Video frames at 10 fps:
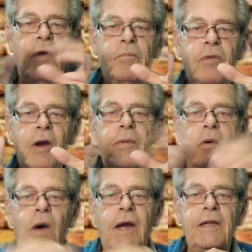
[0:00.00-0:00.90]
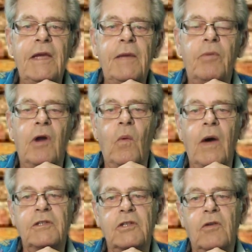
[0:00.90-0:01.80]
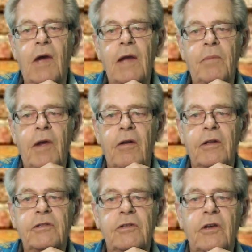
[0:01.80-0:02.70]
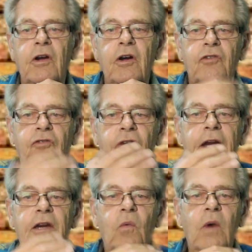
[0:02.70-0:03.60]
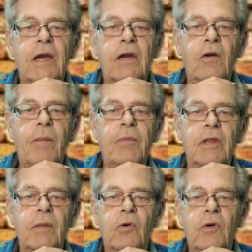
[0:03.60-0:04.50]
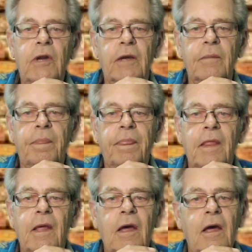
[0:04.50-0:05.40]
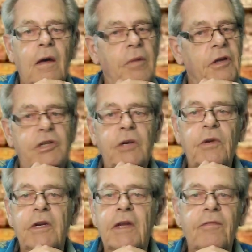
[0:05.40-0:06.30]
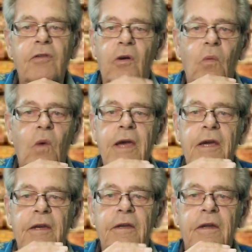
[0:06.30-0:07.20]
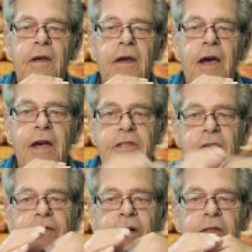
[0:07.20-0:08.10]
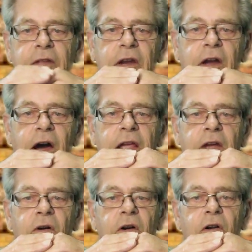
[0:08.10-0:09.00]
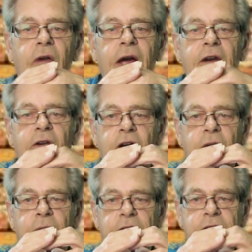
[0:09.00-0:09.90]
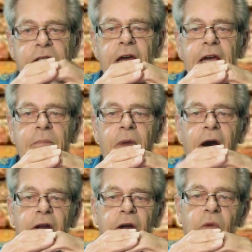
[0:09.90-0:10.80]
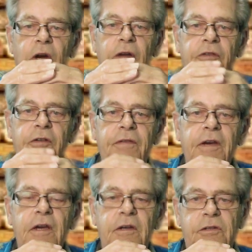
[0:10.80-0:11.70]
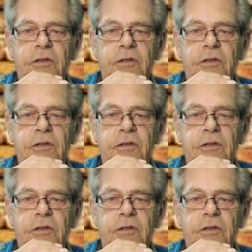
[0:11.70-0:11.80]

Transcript: Prabhawadi Prawat's grandparents tried to wake her up in the morning, but she would never awaken as they found their 9-year-old granddaughter with a snake bite on one of her fingers.